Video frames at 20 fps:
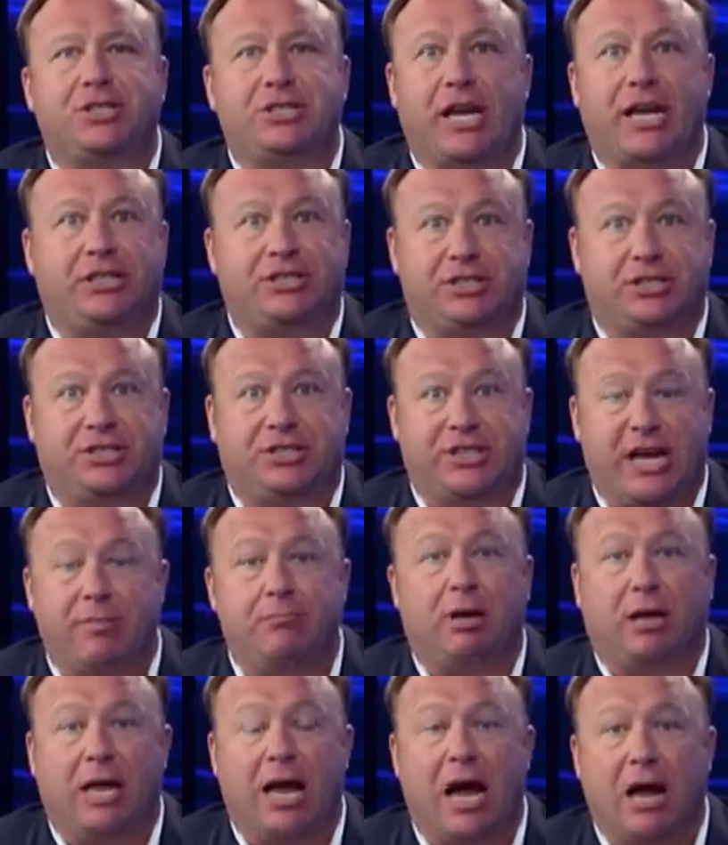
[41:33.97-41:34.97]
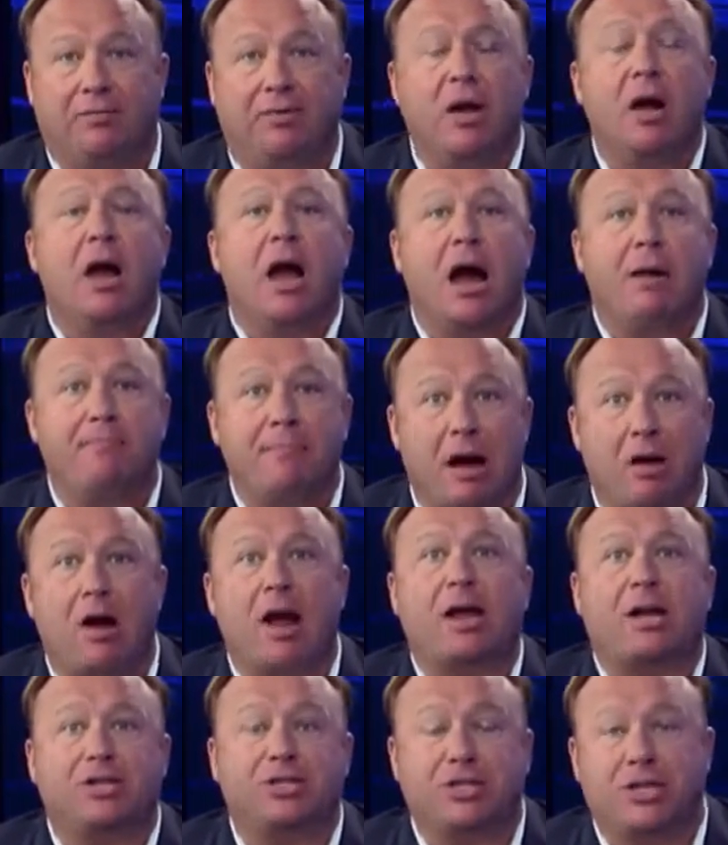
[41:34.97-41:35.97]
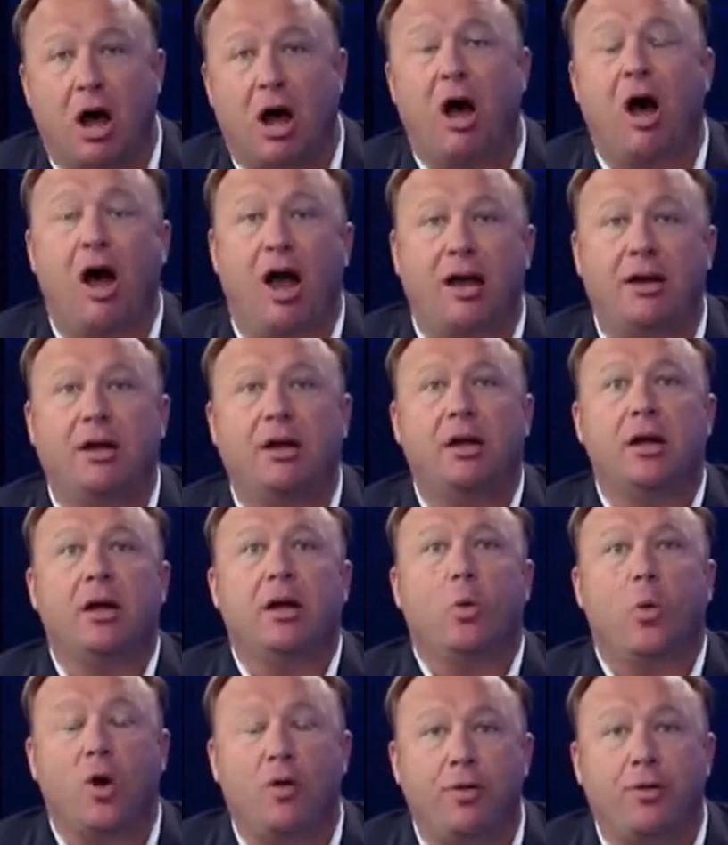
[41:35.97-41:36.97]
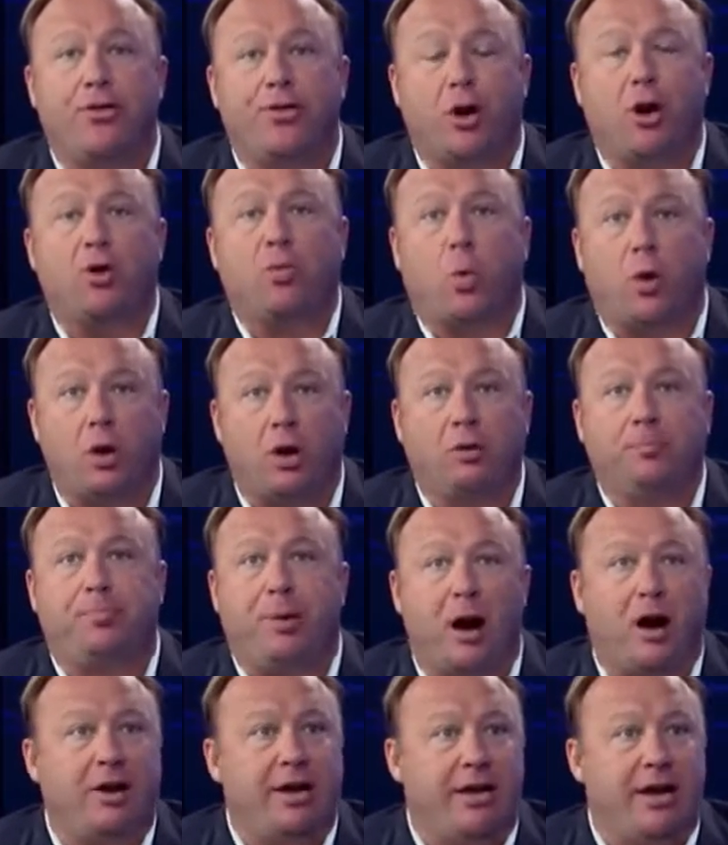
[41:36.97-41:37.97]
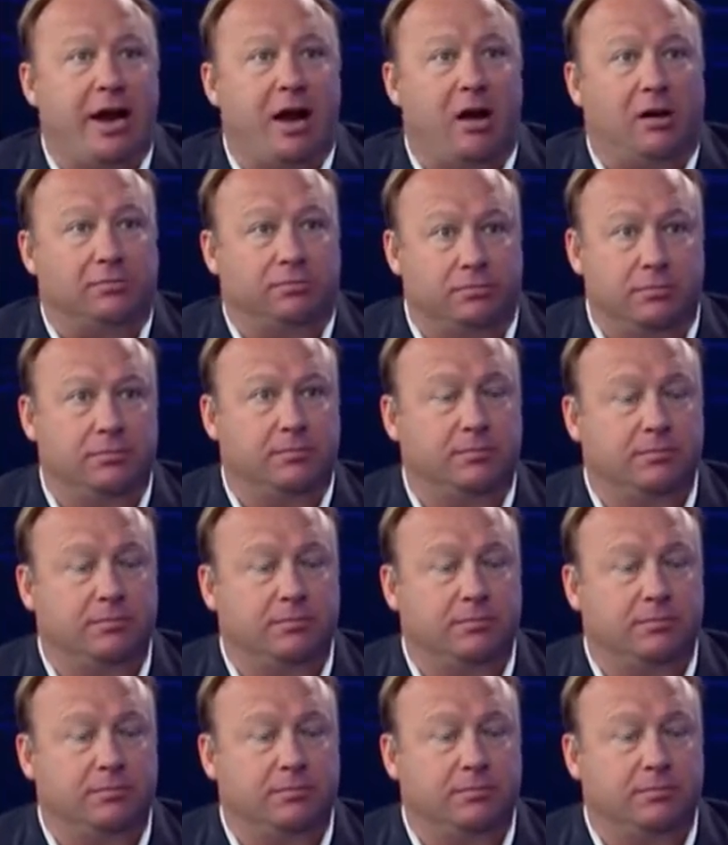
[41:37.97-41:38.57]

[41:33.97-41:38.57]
just like it's the symbol of America's gone. We're the third world party now.